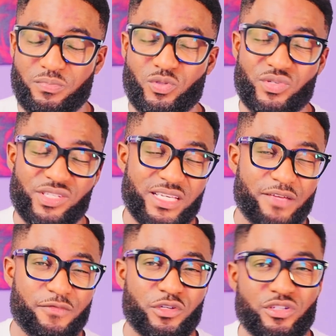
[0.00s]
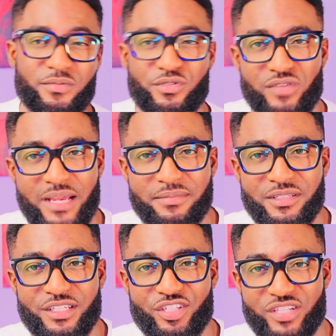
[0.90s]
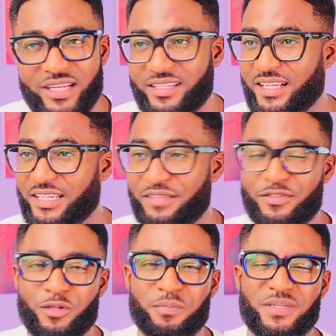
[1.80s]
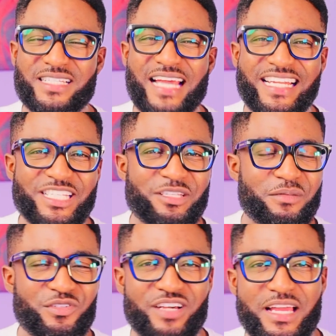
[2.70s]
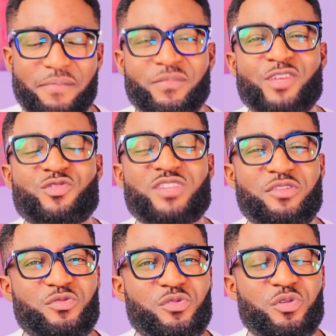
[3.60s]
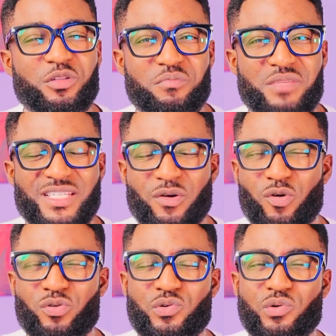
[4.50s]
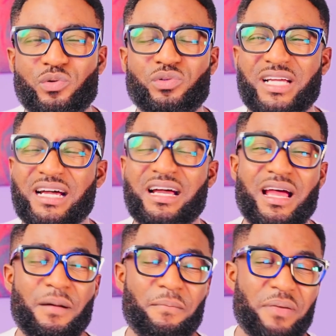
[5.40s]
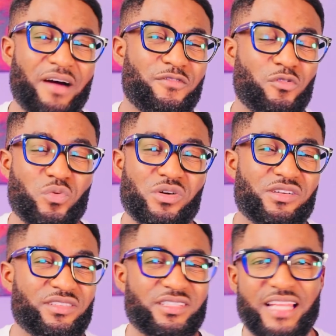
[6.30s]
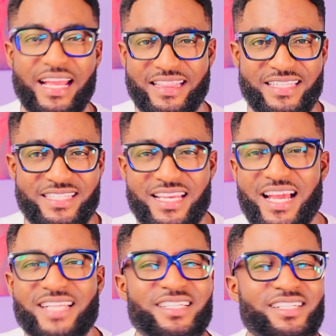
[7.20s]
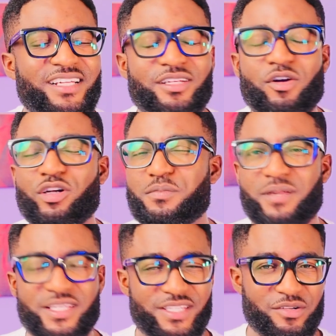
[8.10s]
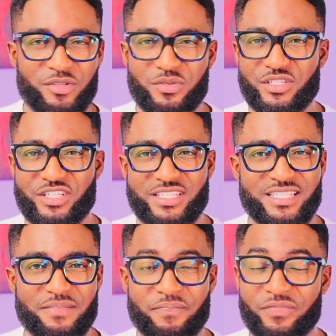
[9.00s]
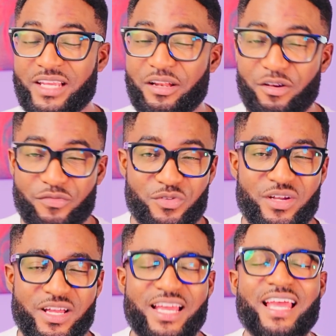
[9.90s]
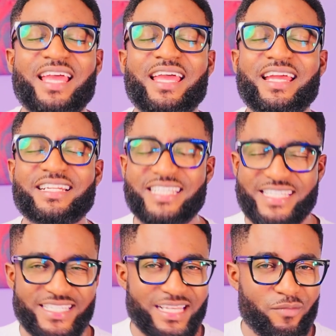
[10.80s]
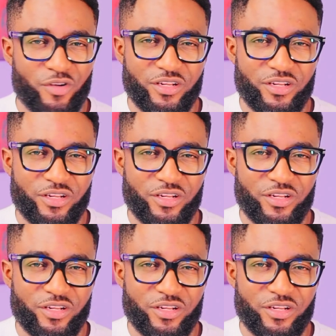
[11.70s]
to see if you're subscribed on the channel. And if not, please kindly subscribe so that you do not miss all the powerful words like this. I declare God's blessing on you in Jesus' name. I love you. And this is Samuel